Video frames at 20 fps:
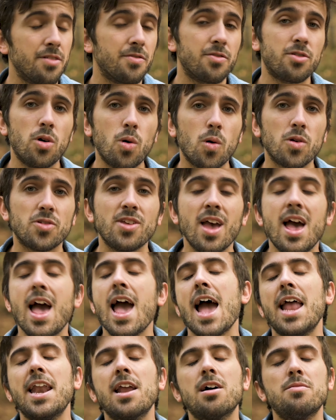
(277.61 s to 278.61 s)
of course.
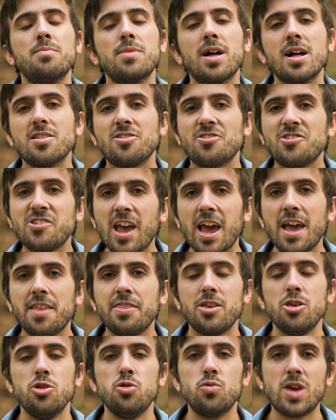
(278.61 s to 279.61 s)
And now I'm not saying
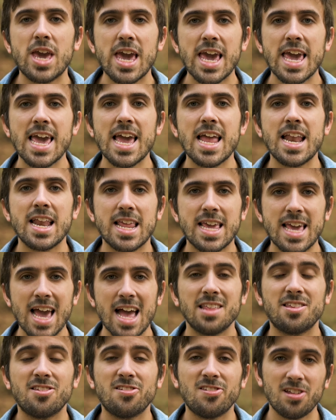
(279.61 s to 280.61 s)
that you can't
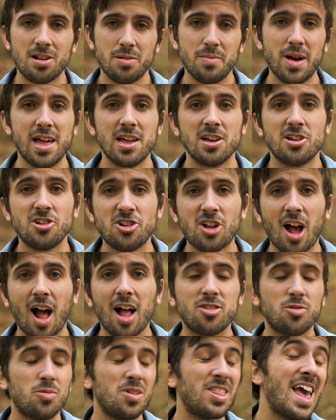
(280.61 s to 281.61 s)
get cinematic
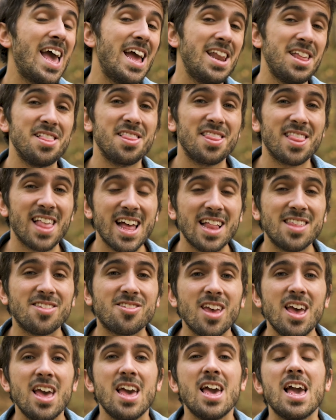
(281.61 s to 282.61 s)
shots with any lens.
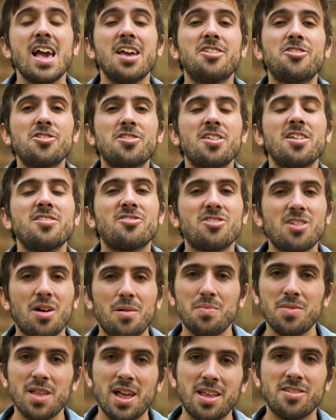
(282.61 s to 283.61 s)
It's just that
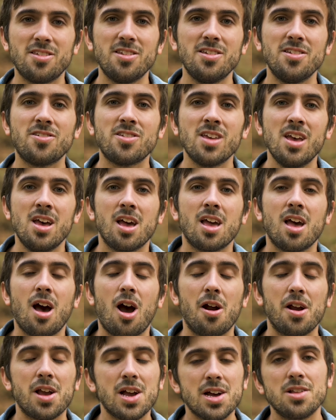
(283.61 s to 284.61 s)
some lenses
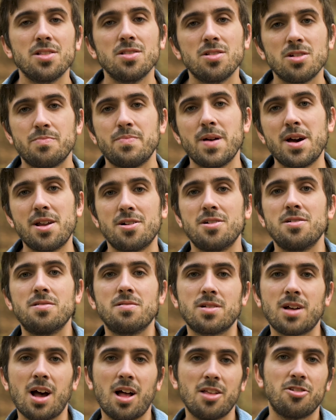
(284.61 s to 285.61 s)
are gonna look better
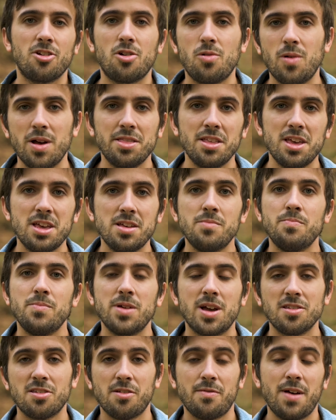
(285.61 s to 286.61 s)
consequently
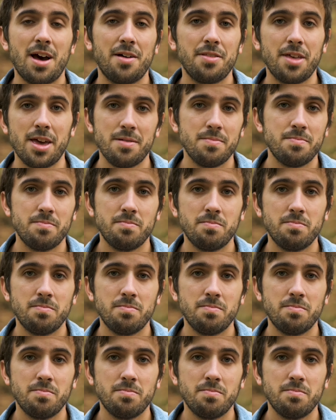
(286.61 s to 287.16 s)
because of how they